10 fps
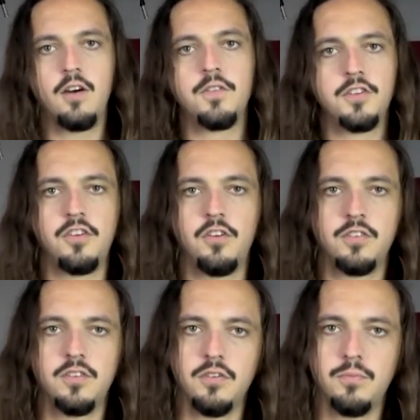of the
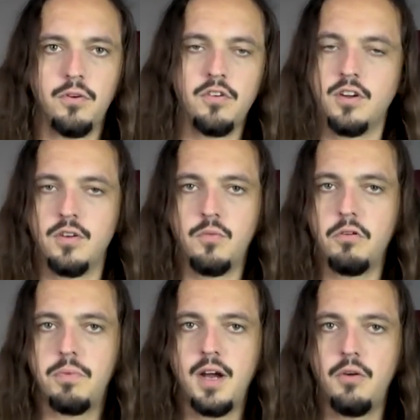song to put it in,
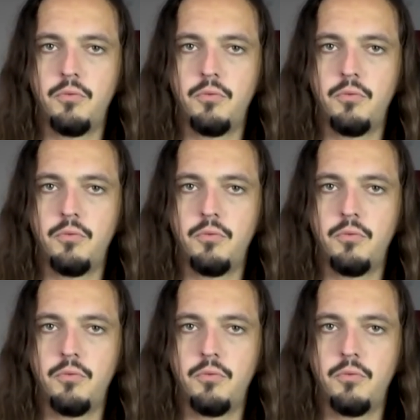what part